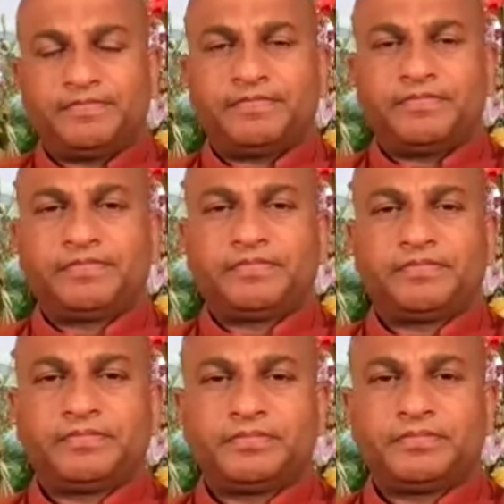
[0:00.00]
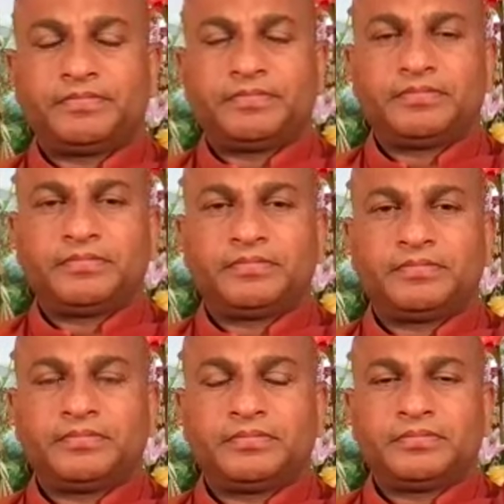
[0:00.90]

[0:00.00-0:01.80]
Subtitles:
[no speech]